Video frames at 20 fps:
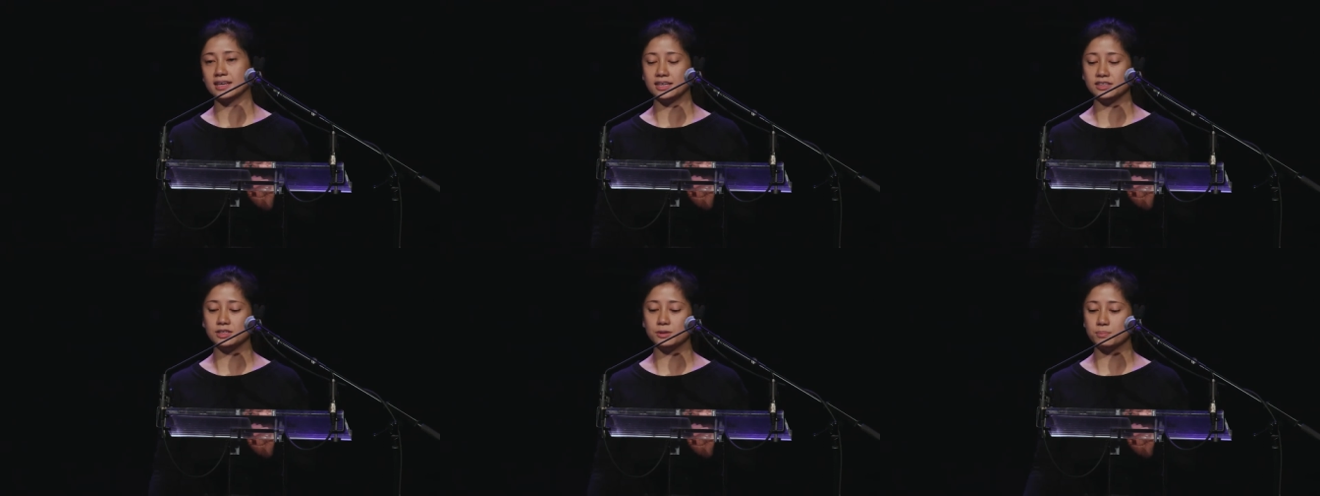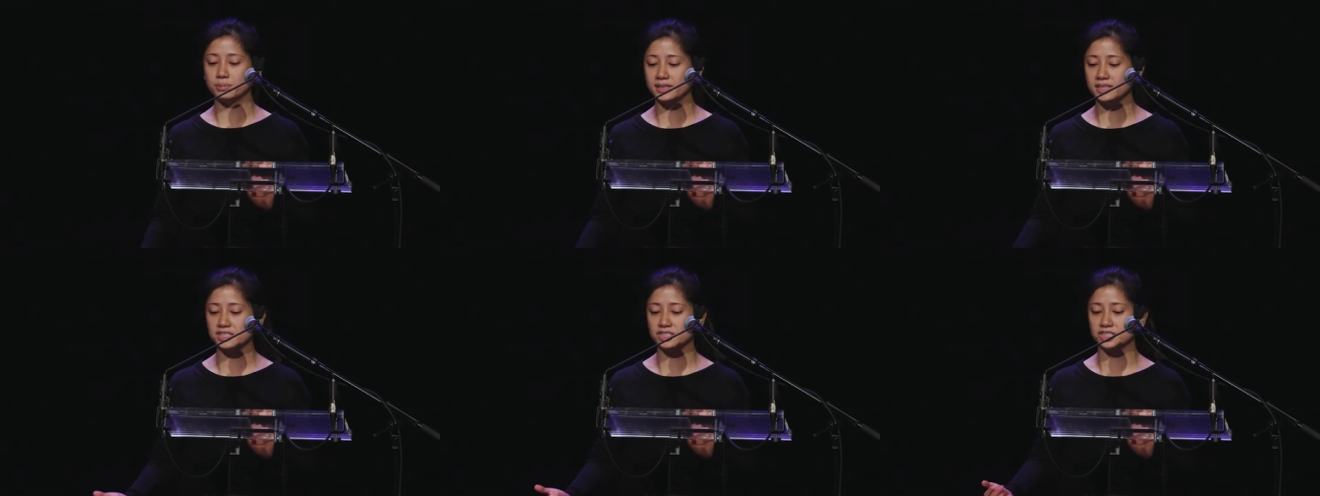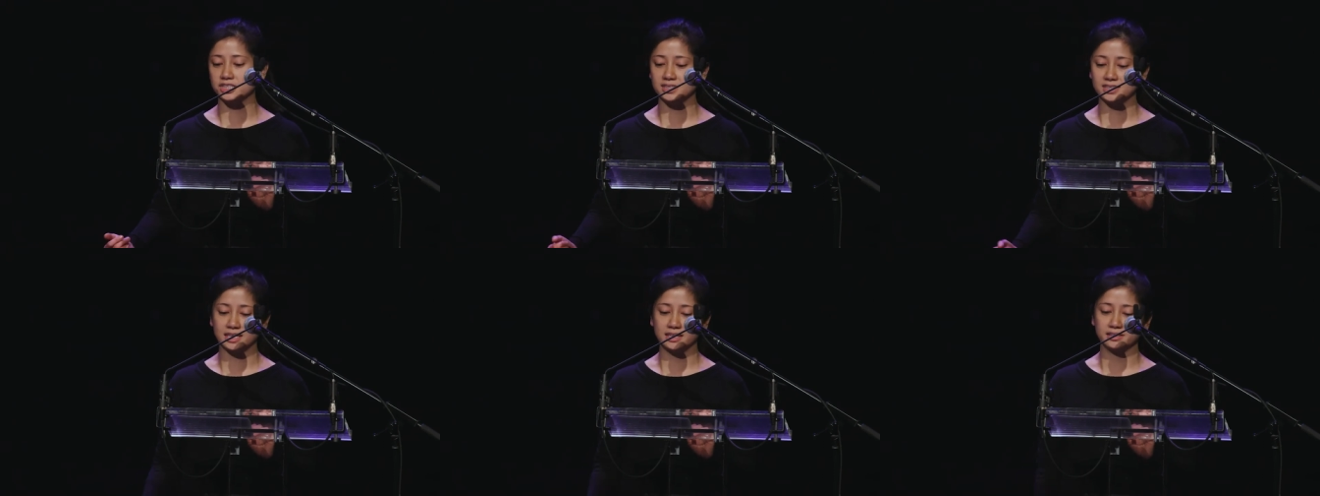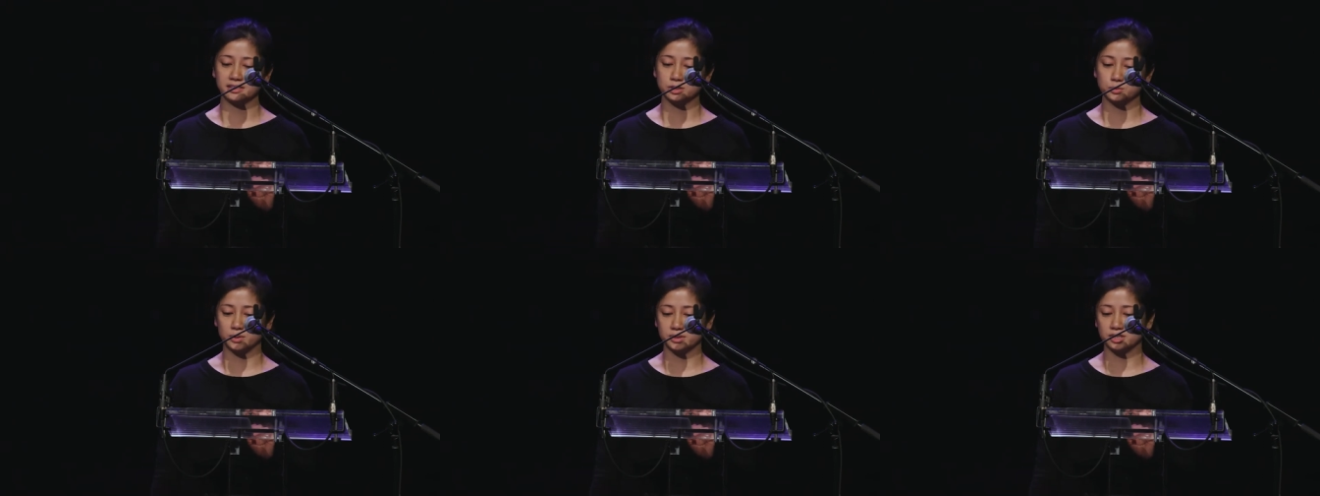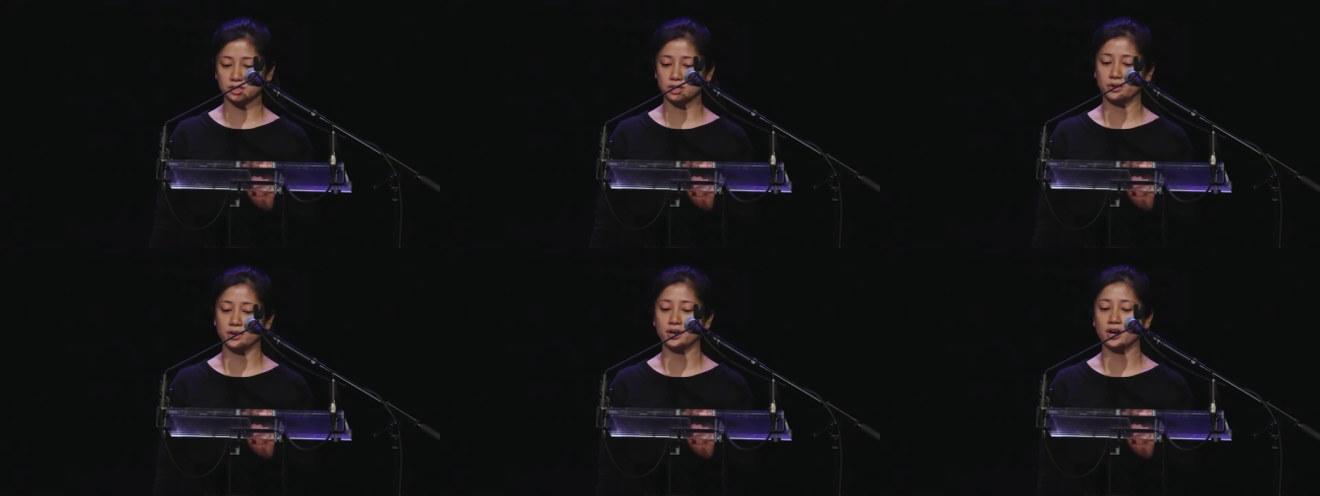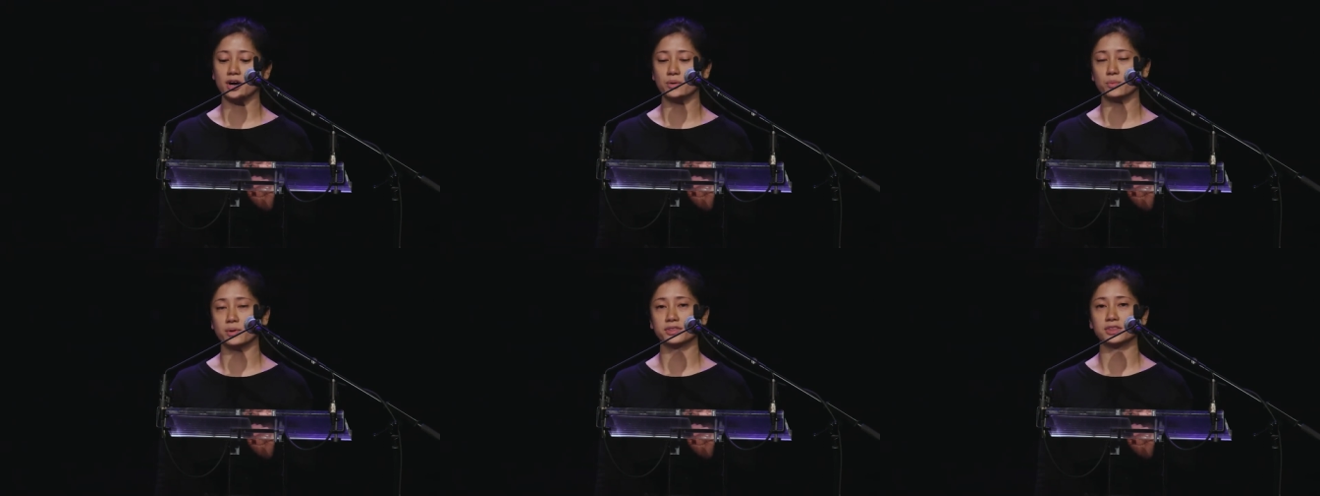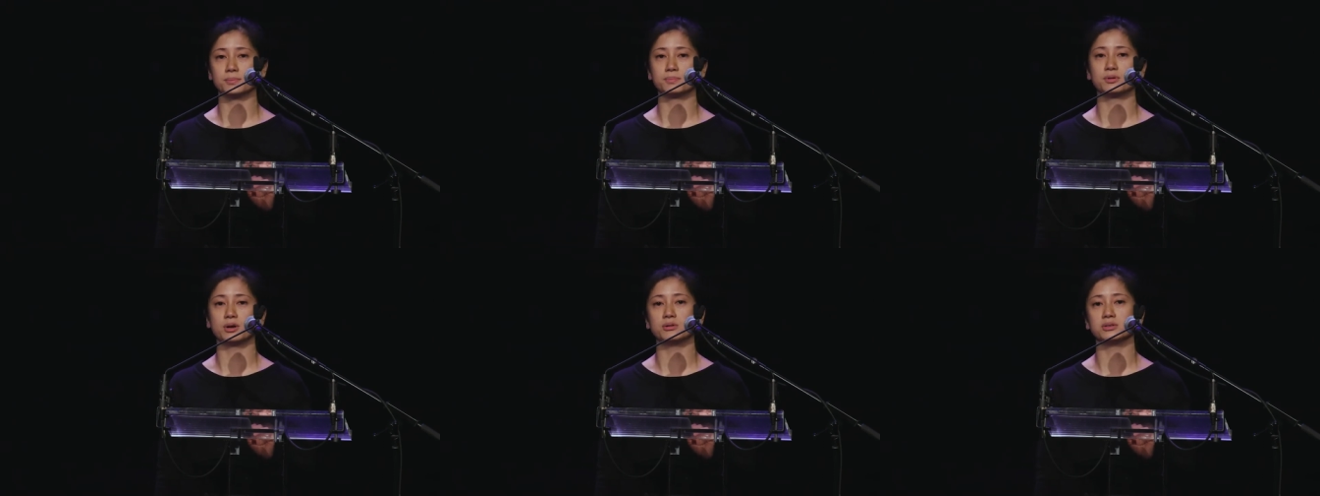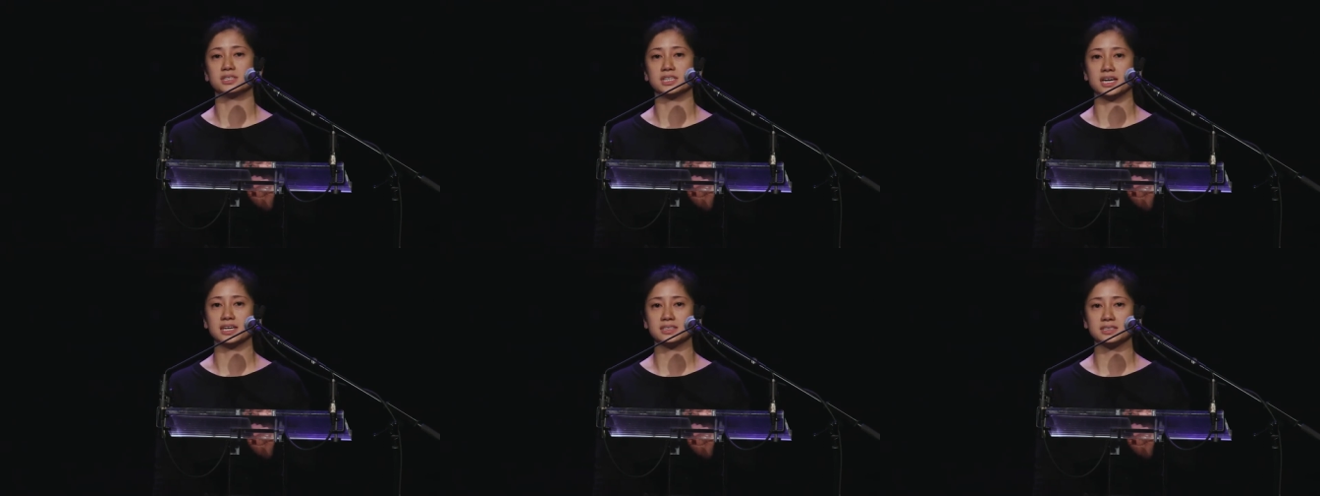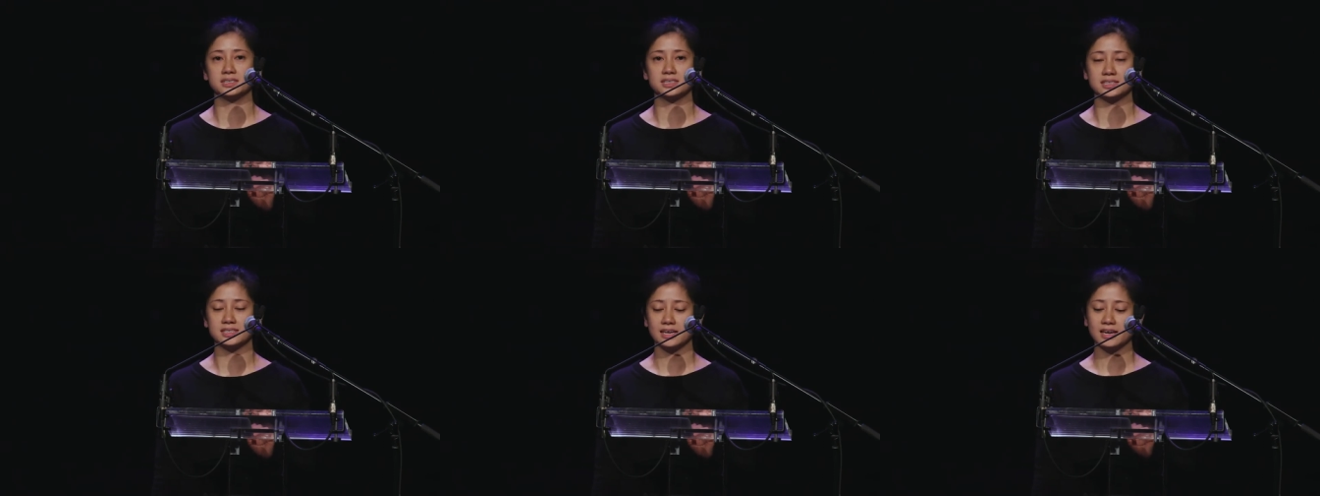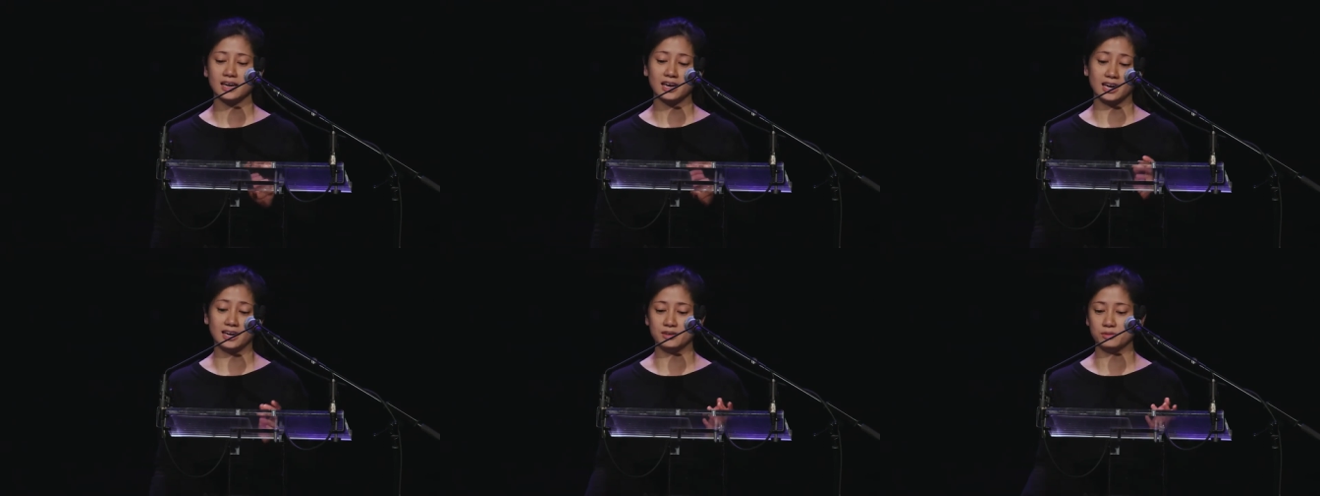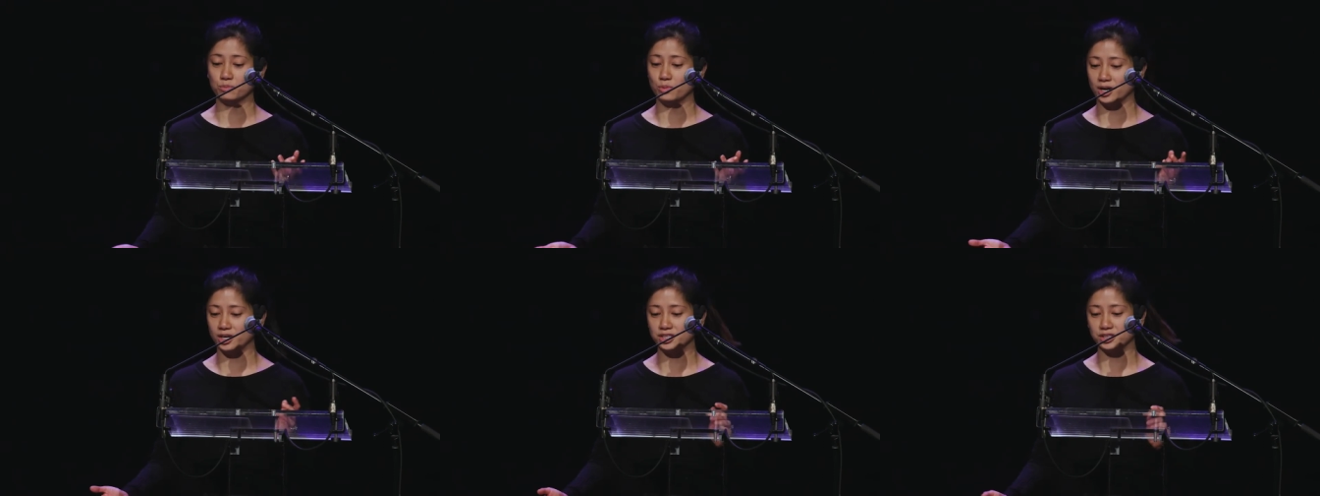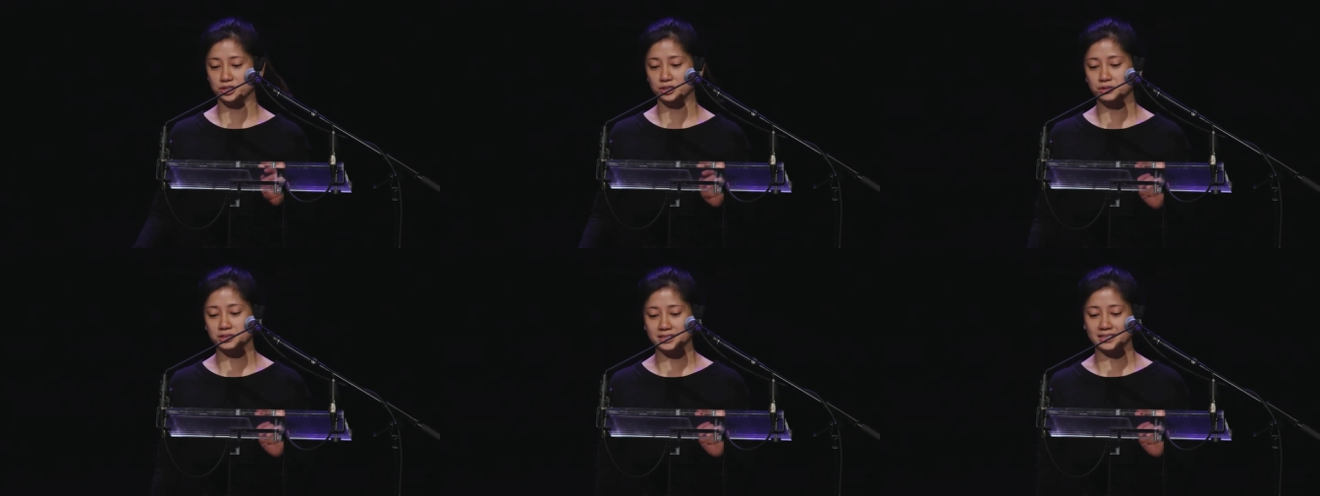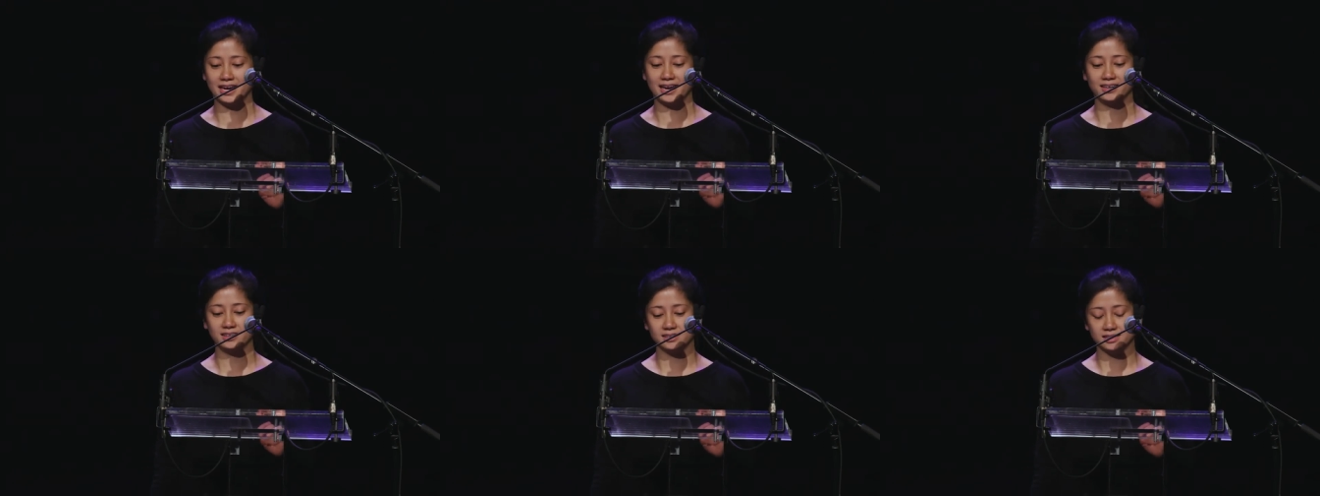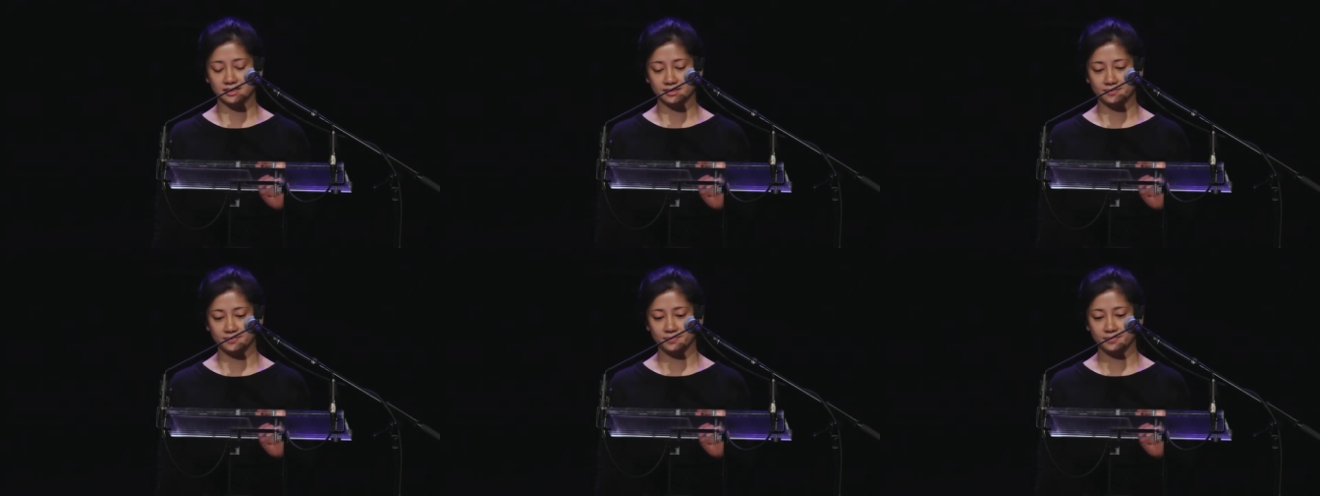can you please just tell us what's going on with the protests, and where do you stand?